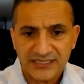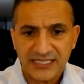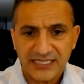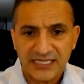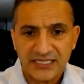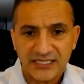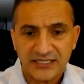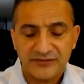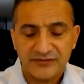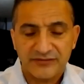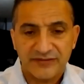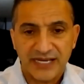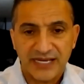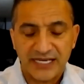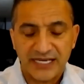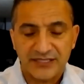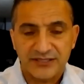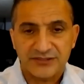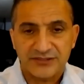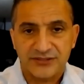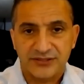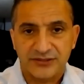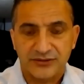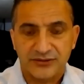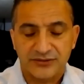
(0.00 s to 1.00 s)
Take
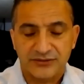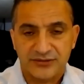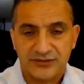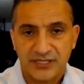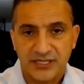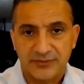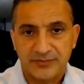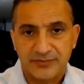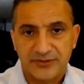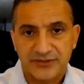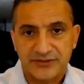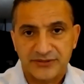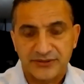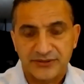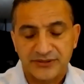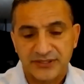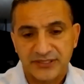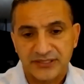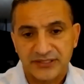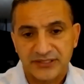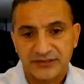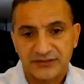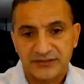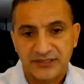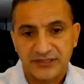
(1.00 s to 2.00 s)
advantage of those
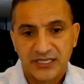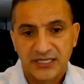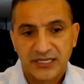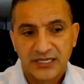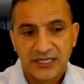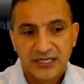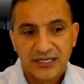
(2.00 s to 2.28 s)
opportunities.